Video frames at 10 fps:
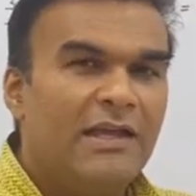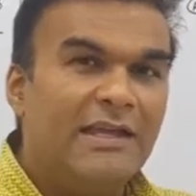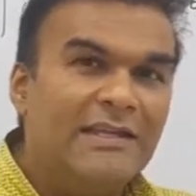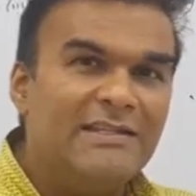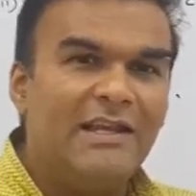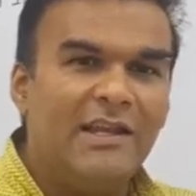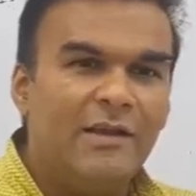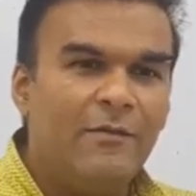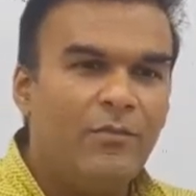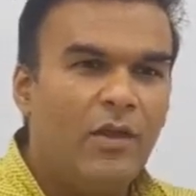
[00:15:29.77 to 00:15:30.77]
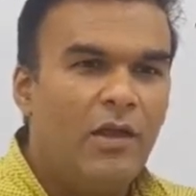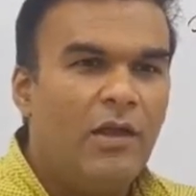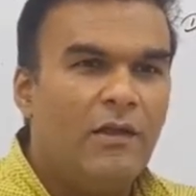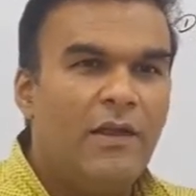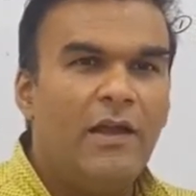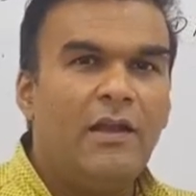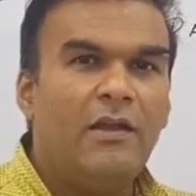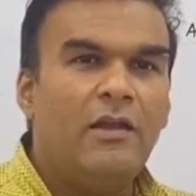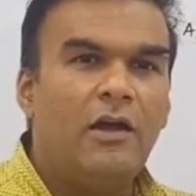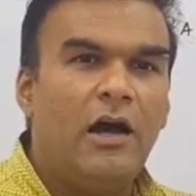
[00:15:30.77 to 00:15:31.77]
easily,
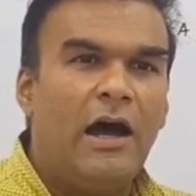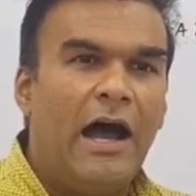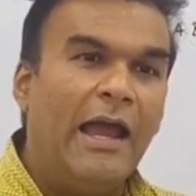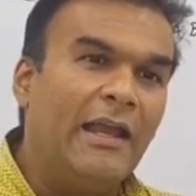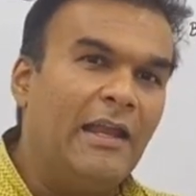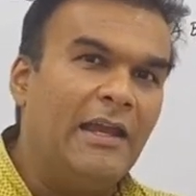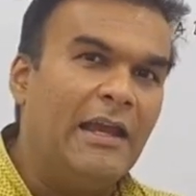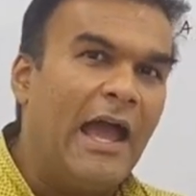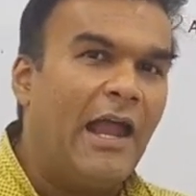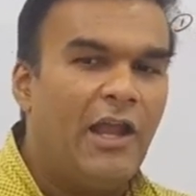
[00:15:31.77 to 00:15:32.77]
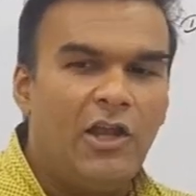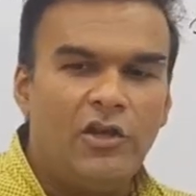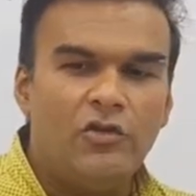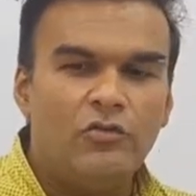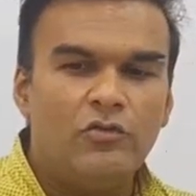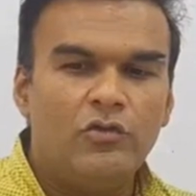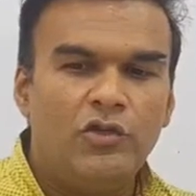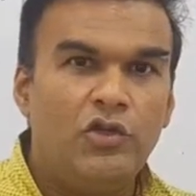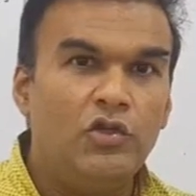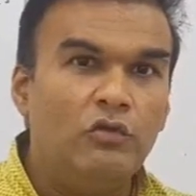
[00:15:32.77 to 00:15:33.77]
then I can guarantee you,
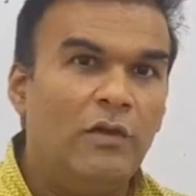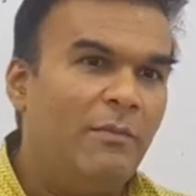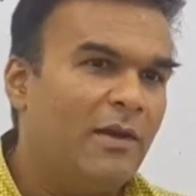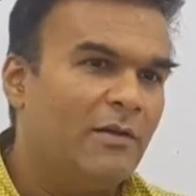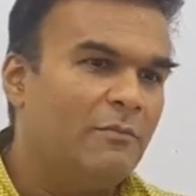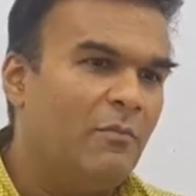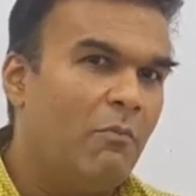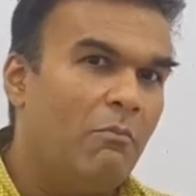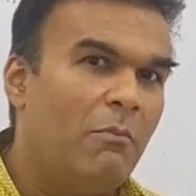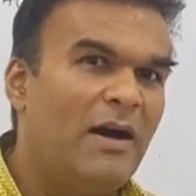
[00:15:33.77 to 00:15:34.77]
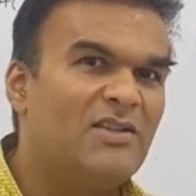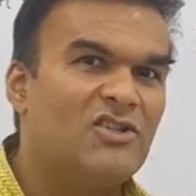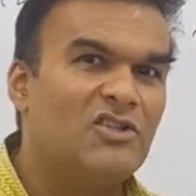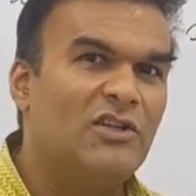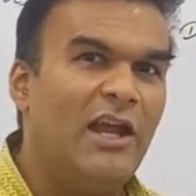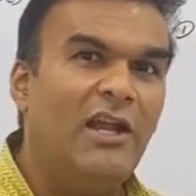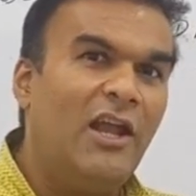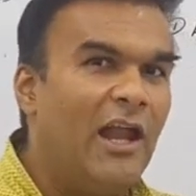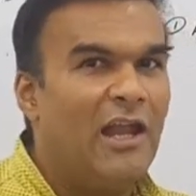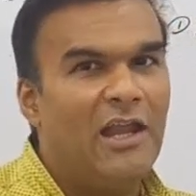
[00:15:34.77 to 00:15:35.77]
you will become master at
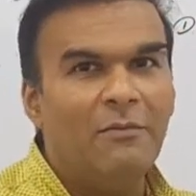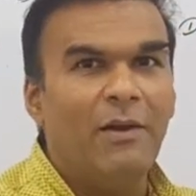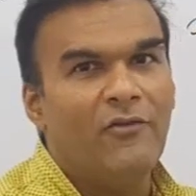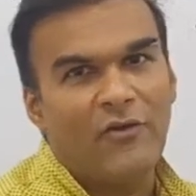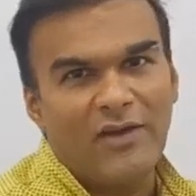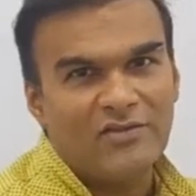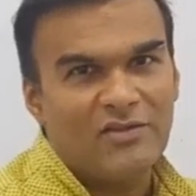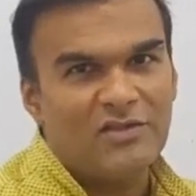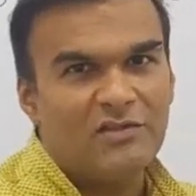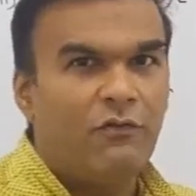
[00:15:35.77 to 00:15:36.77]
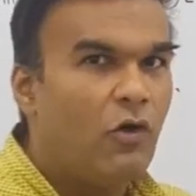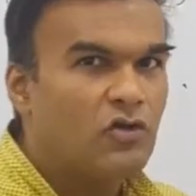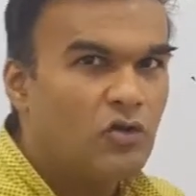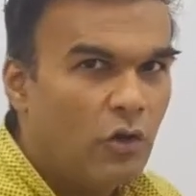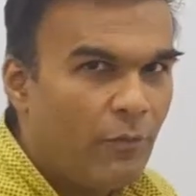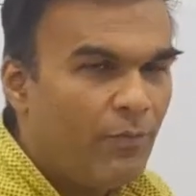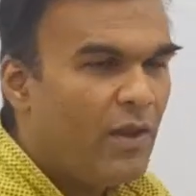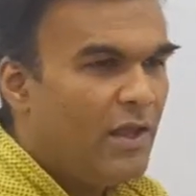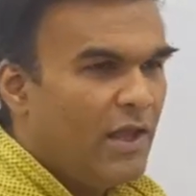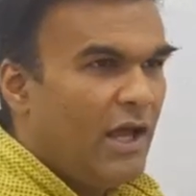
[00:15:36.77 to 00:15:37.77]
handling matrices for sure.
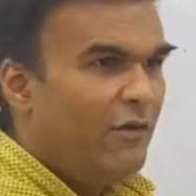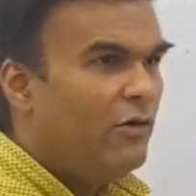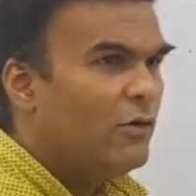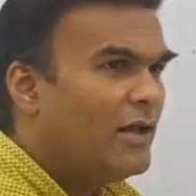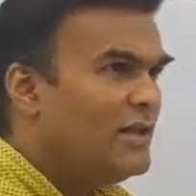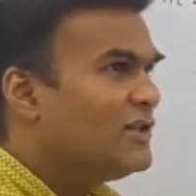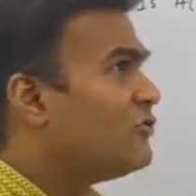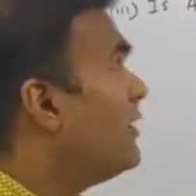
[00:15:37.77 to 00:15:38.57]
Have a look at this